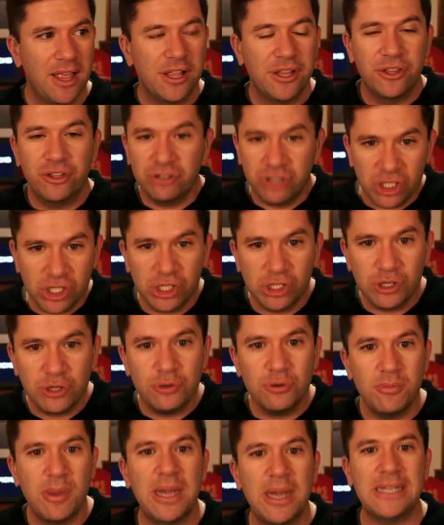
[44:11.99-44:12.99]
there's just
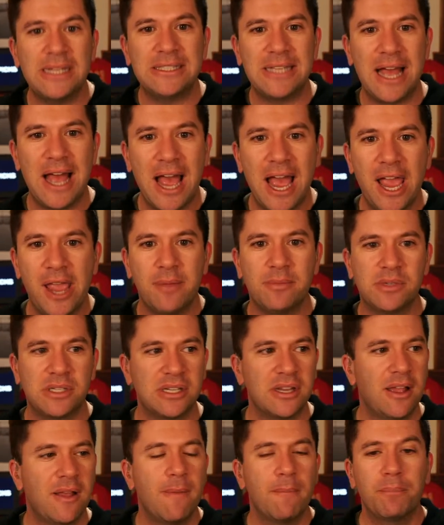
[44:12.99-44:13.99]
too many times
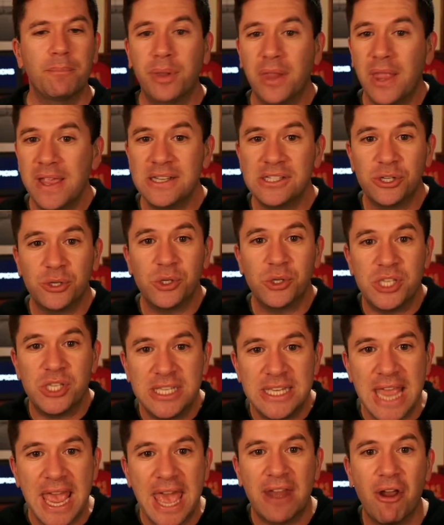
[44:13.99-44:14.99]
plays are dead